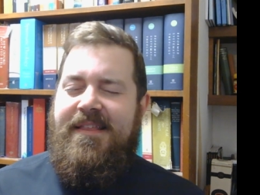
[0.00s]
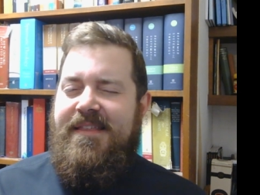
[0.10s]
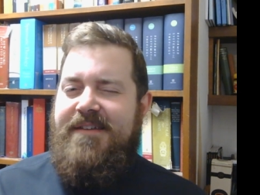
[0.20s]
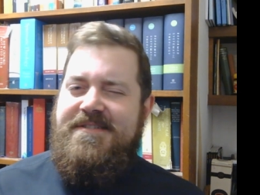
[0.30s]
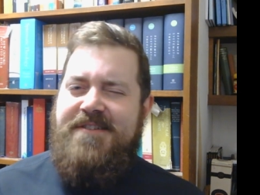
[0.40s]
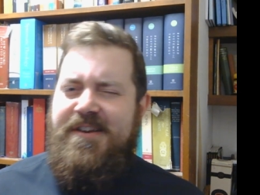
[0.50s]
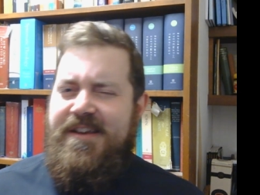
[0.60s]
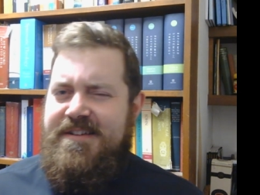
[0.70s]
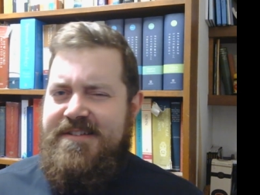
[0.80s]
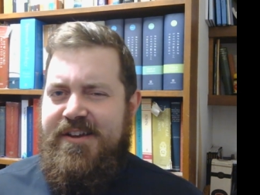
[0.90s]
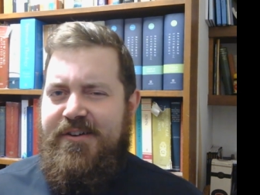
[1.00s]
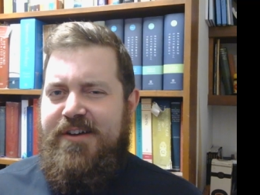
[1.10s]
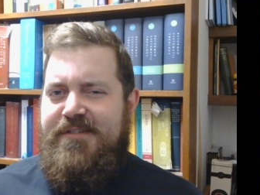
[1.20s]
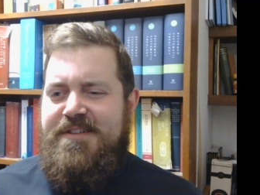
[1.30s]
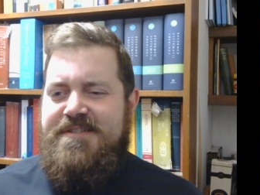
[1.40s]
There is no need to go
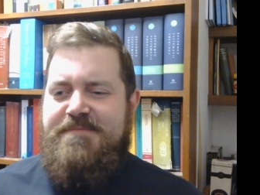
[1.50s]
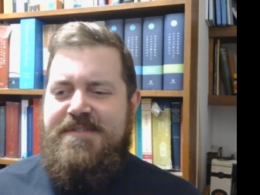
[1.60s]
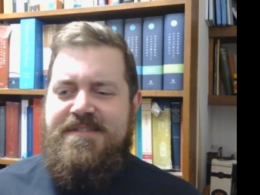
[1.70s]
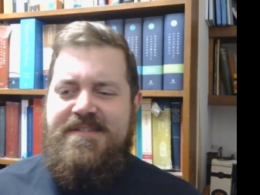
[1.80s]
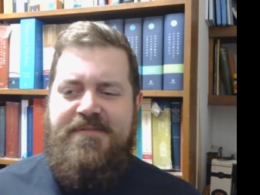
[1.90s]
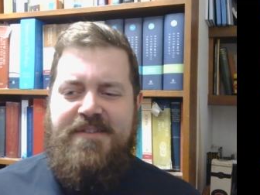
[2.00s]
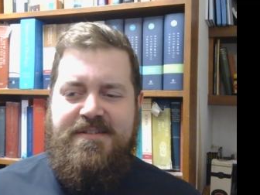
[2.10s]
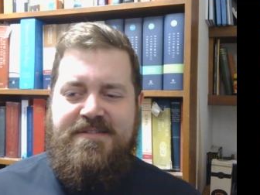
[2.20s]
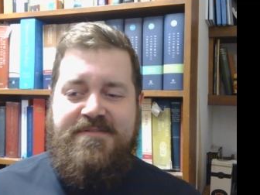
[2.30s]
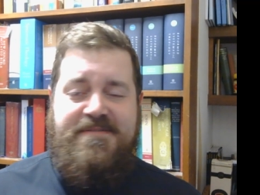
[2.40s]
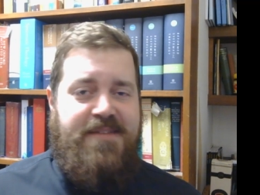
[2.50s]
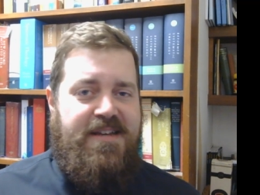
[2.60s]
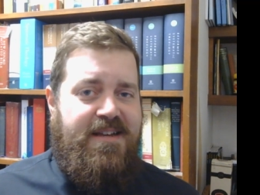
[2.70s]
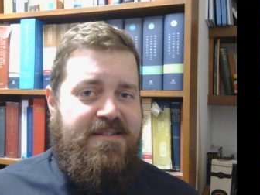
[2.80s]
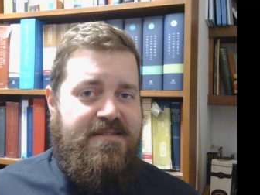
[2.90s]
over the specifics of
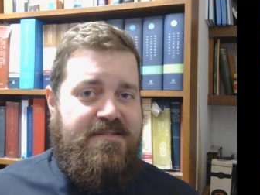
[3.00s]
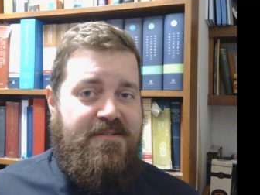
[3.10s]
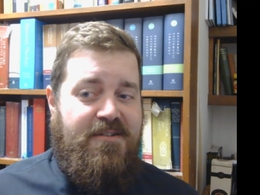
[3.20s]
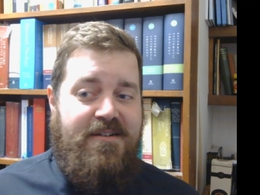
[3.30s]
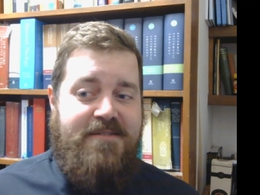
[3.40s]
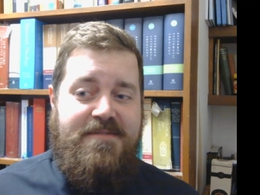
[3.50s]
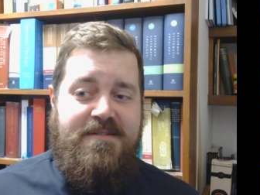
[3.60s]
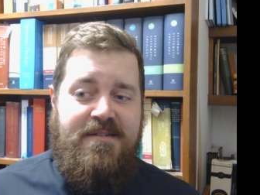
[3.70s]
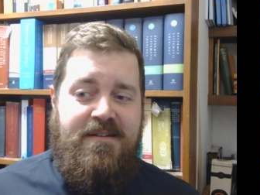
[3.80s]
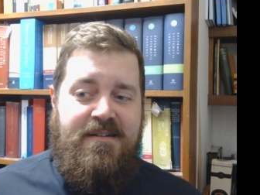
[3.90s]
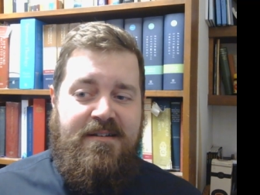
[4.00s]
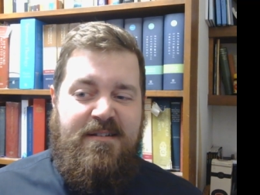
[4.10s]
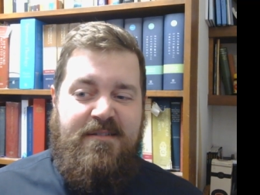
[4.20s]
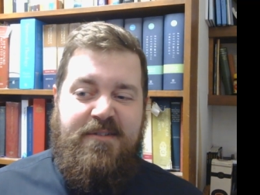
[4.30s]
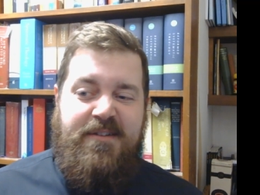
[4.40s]
Manasseh's crimes.
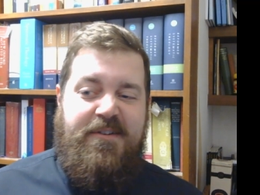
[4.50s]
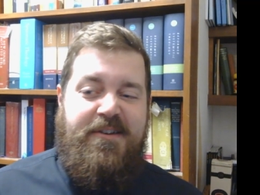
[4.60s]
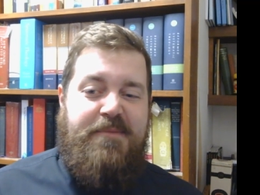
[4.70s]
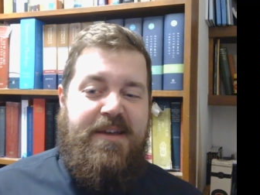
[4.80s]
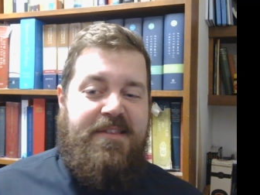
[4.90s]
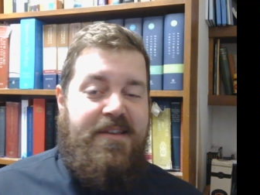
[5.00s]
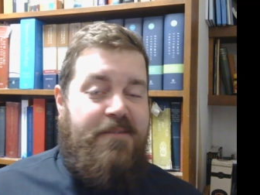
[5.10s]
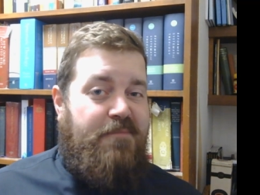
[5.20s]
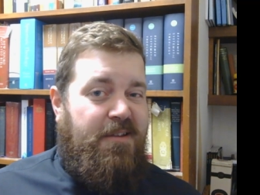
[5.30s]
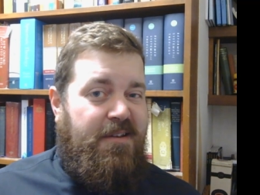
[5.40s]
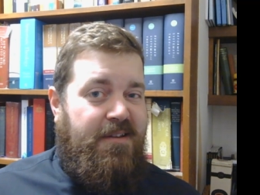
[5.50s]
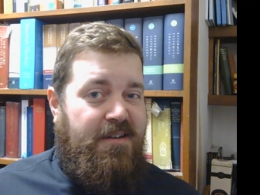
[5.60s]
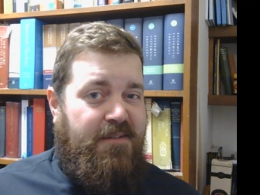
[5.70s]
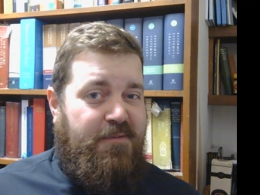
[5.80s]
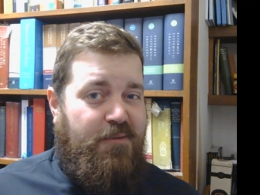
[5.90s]
We have heard about them plenty
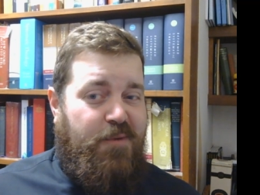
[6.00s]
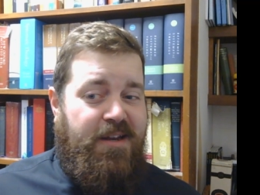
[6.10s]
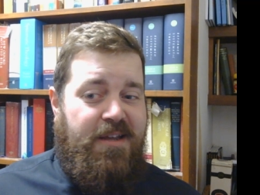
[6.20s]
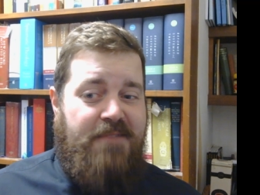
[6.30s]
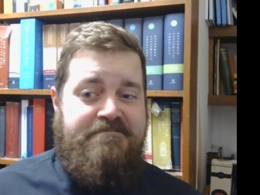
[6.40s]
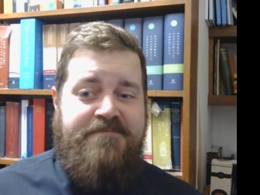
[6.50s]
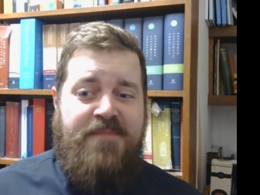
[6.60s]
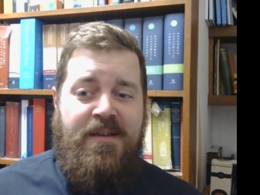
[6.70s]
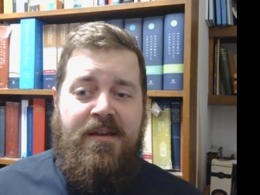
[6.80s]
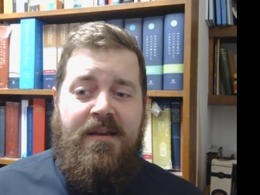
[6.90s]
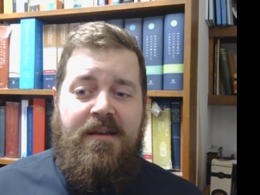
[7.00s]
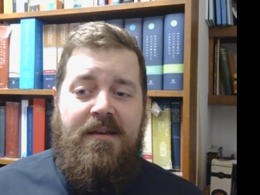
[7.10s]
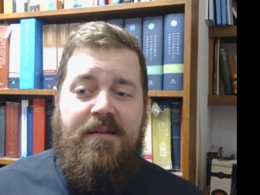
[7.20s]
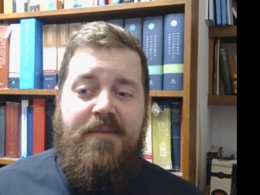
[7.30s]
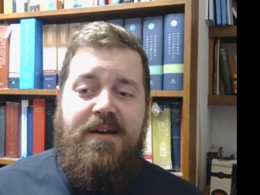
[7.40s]
enough already.
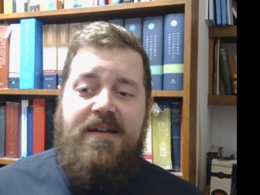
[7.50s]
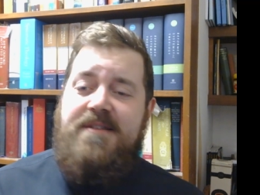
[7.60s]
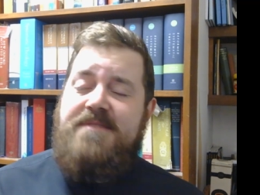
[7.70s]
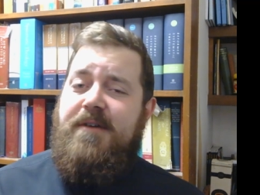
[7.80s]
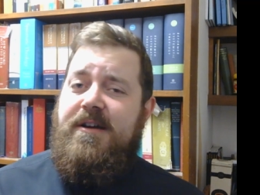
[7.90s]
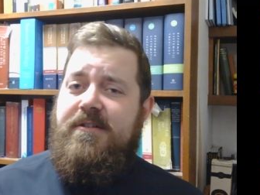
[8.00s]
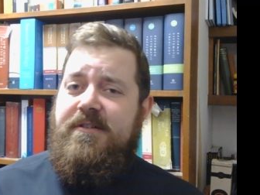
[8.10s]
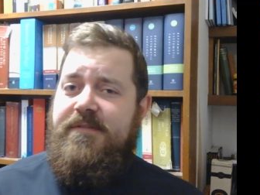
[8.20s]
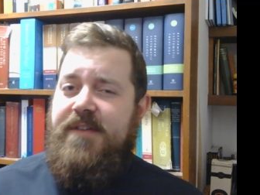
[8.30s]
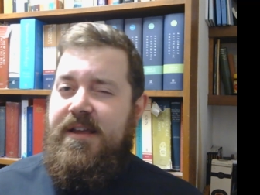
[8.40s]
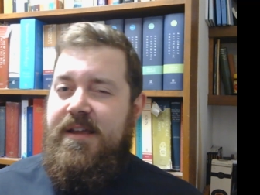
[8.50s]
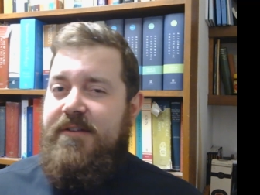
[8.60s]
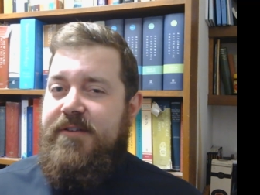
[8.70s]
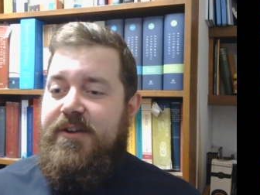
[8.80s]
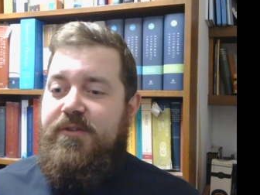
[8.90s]
But his biography
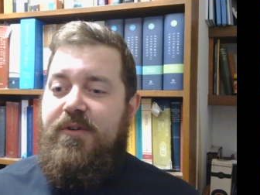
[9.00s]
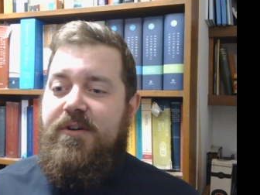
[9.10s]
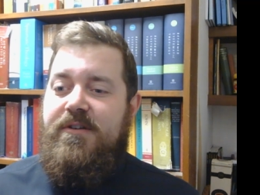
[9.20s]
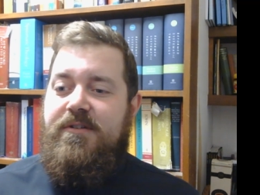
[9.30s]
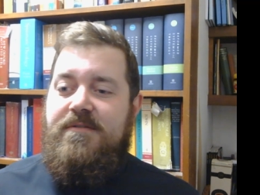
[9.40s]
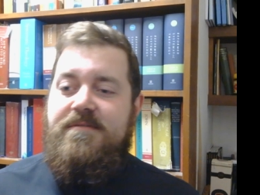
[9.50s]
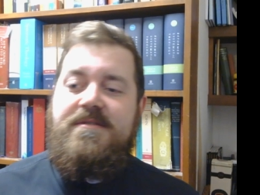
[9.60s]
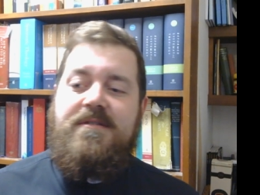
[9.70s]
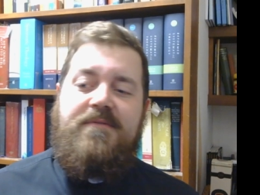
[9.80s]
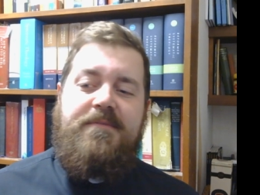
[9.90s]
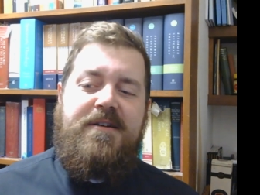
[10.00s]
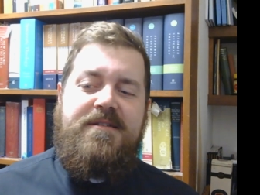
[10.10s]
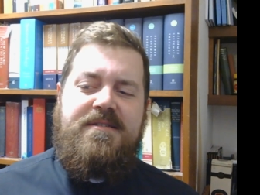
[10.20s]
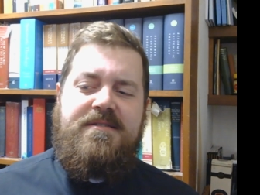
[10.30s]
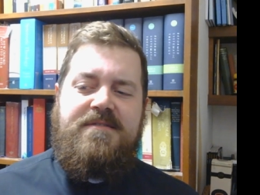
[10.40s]
here in Chronicles
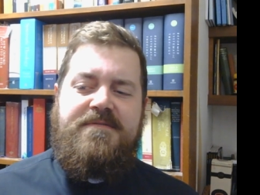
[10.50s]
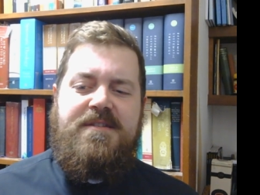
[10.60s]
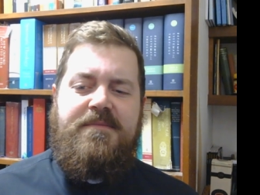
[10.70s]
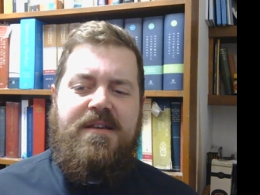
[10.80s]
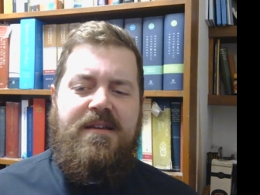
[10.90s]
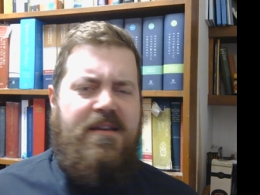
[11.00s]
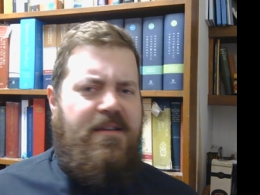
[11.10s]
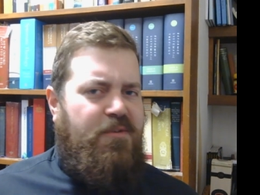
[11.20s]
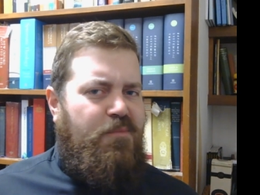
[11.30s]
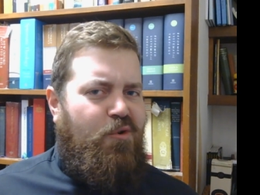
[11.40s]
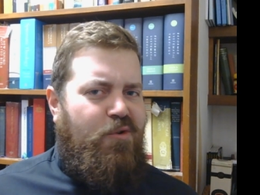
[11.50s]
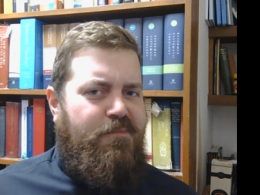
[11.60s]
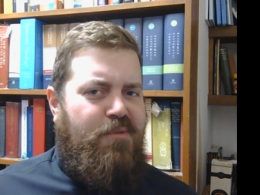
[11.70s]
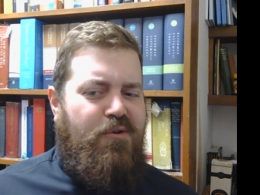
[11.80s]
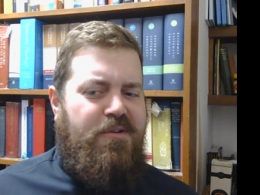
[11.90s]
reminds us of something even more
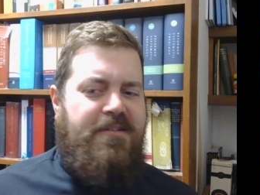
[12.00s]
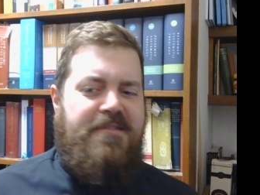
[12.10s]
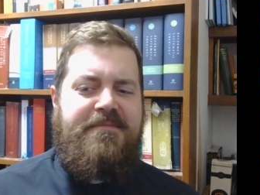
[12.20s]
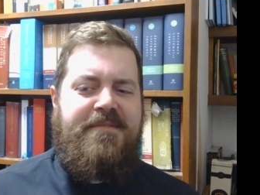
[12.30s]
important,